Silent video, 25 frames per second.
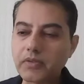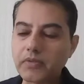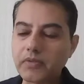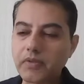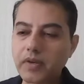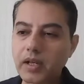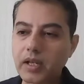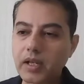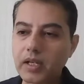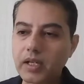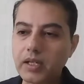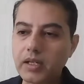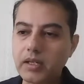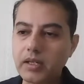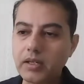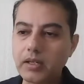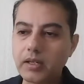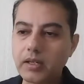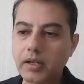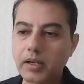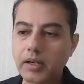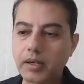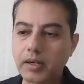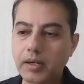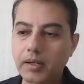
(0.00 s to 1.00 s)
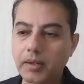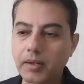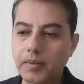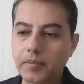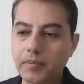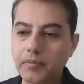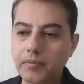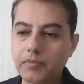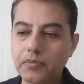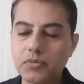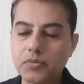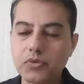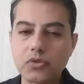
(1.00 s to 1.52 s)
fairly
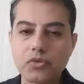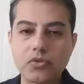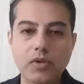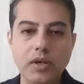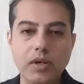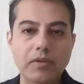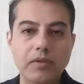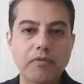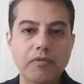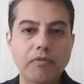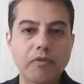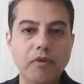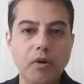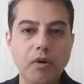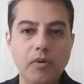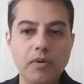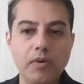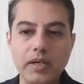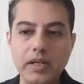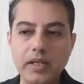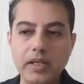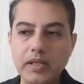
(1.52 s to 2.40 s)
straightforward